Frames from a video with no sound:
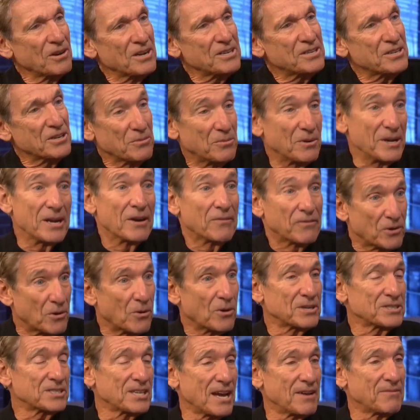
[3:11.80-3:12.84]
only did we, of
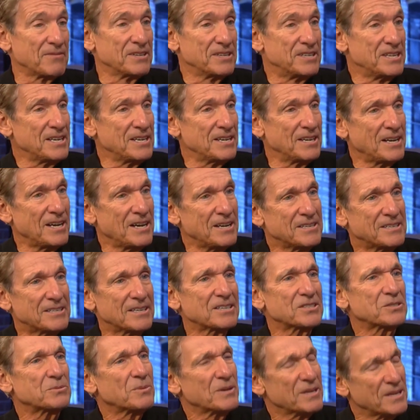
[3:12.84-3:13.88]
course, have the DNA
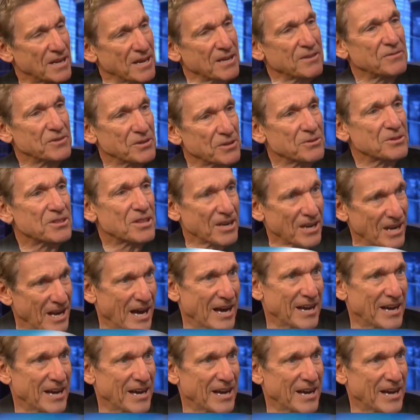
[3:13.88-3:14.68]
test, we gave you the